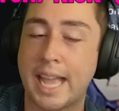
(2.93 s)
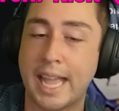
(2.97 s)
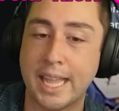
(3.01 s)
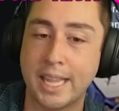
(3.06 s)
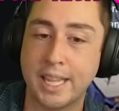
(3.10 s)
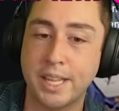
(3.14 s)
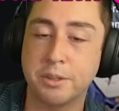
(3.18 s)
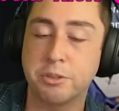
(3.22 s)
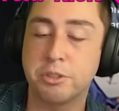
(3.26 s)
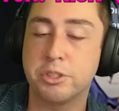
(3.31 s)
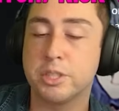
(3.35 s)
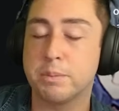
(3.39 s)
8
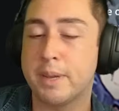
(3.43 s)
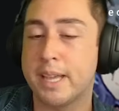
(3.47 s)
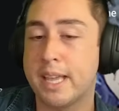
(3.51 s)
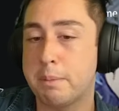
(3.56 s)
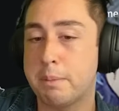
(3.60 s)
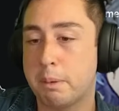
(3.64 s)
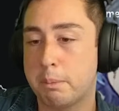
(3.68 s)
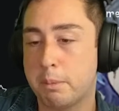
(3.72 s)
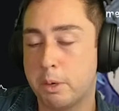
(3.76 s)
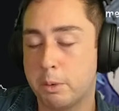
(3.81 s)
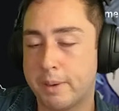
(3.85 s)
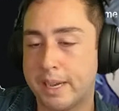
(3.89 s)
years of my
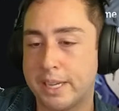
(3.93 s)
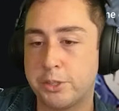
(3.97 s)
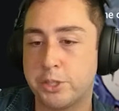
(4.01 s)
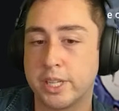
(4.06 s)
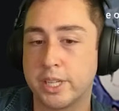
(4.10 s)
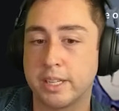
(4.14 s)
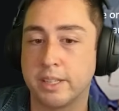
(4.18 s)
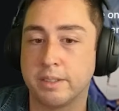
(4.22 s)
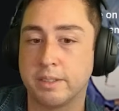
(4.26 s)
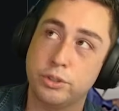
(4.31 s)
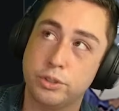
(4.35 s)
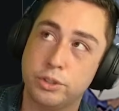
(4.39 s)
MMO bike
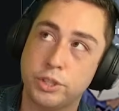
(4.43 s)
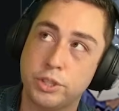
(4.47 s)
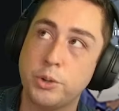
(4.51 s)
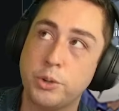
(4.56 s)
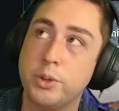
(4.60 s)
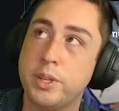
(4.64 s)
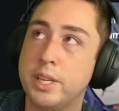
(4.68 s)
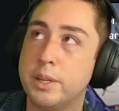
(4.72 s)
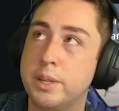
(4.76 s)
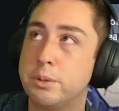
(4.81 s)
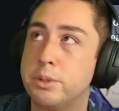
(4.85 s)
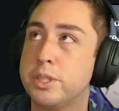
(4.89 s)
channel, 2
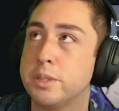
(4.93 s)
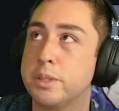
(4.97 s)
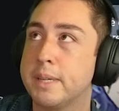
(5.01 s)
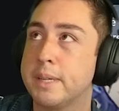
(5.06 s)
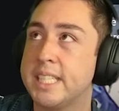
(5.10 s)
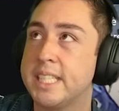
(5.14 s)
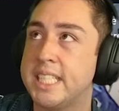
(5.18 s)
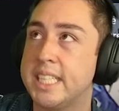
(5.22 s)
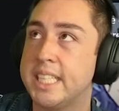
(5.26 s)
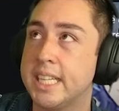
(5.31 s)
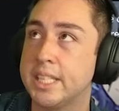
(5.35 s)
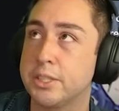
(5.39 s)
years of my
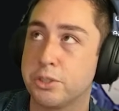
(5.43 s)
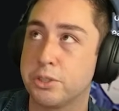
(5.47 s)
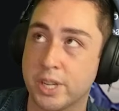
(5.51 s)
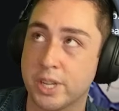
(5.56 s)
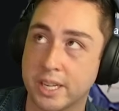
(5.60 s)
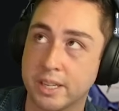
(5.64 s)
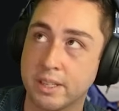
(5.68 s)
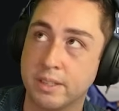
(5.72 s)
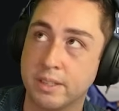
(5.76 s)
Stix channel.